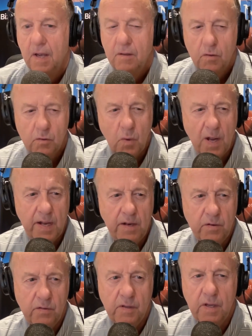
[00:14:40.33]
So it's quite
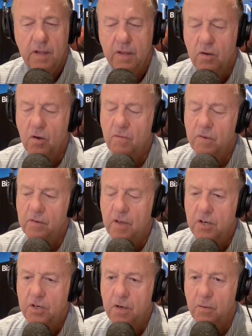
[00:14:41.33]
interesting in the
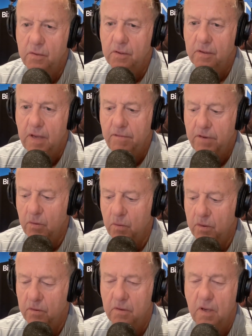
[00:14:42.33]
conversation I was having
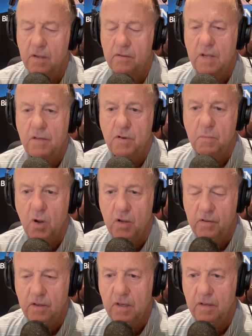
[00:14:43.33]
with uh, Stafford
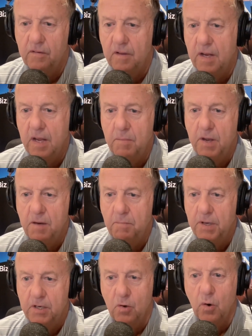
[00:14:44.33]
Marcy yesterday about
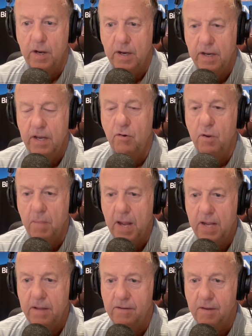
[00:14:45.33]
Bitcoin, and he
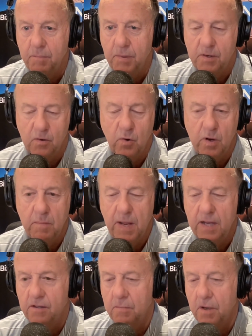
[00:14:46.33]
remains a Bitcoin
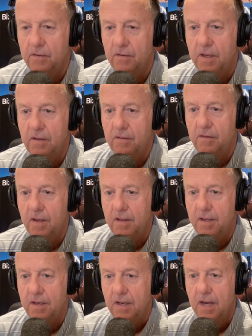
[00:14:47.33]
maximalist. He said
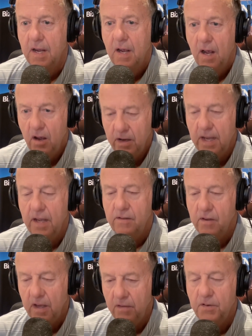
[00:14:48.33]
that, okay,
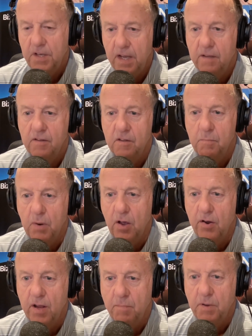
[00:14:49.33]
so F T X has
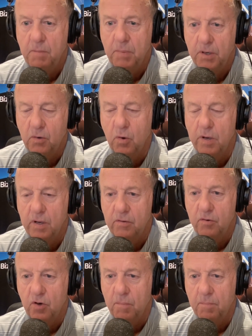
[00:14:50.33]
blown up and Bitcoin has
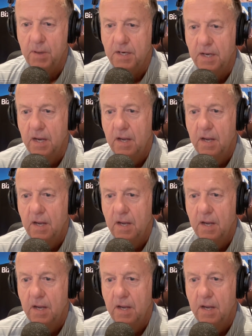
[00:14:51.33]
dropped, but